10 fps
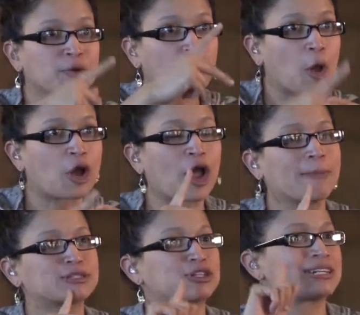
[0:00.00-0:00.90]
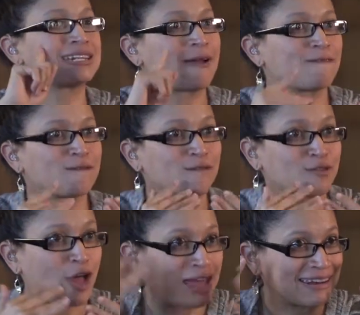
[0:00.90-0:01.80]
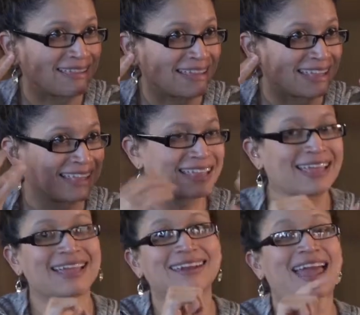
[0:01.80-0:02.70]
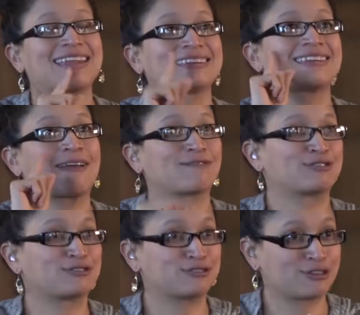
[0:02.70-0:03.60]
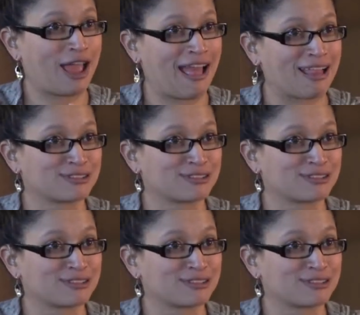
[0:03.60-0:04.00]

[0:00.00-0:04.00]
deaf survivors, ensuring that their programs were